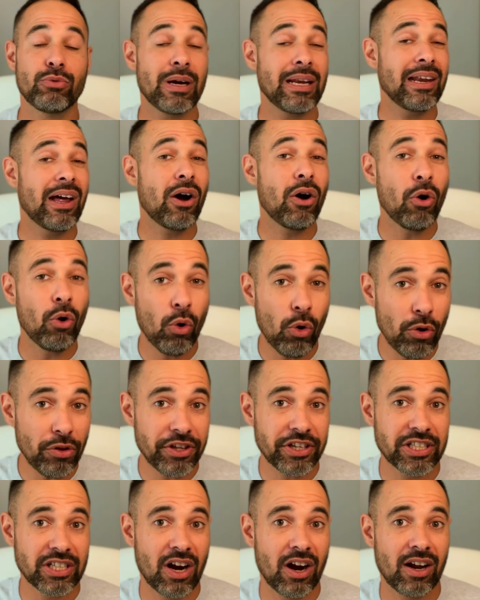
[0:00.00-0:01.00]
Well, our
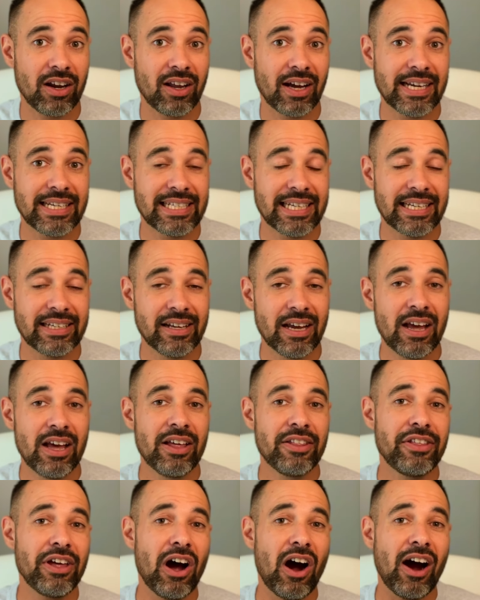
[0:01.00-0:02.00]
authors highlighted
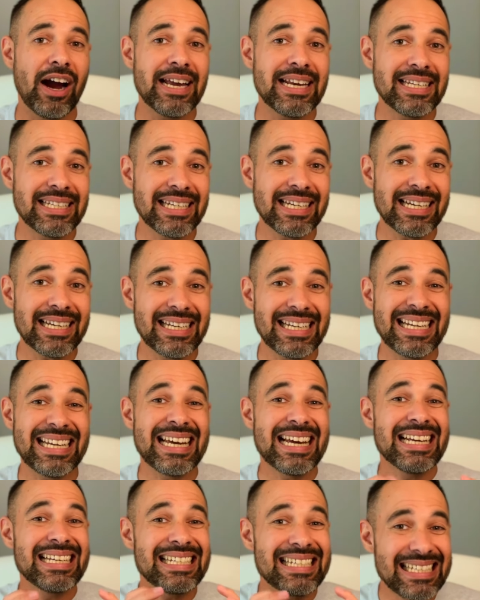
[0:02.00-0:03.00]
that
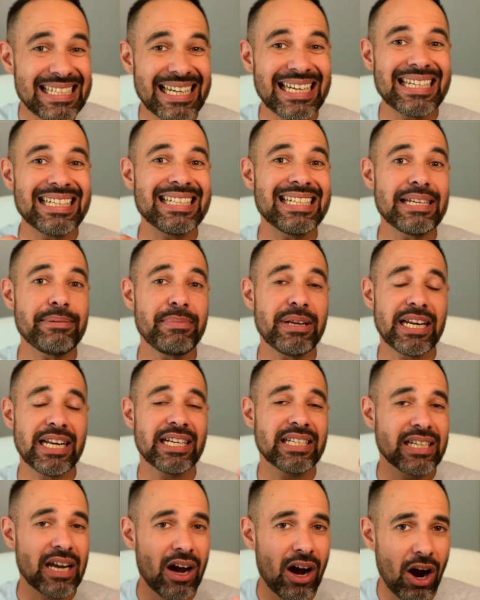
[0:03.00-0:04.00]
ideally 60
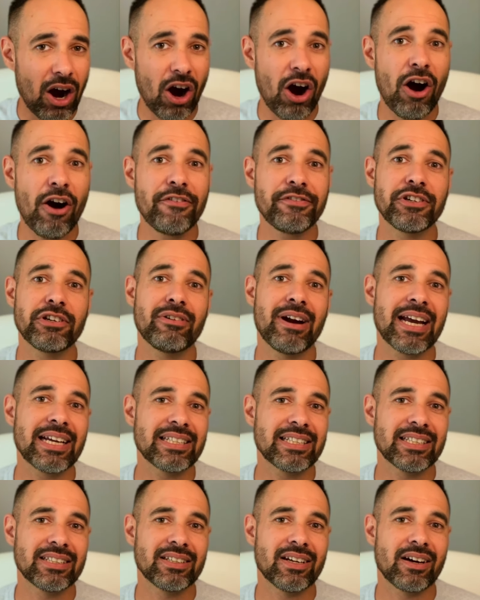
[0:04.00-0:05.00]
minutes after
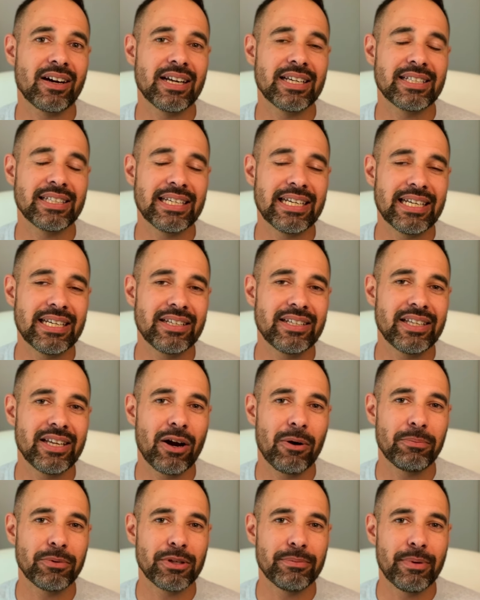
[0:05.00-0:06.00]
exercise is the
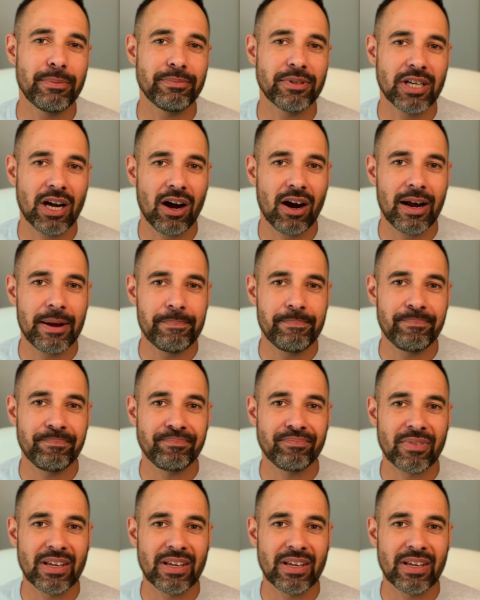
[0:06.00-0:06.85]
optimum time.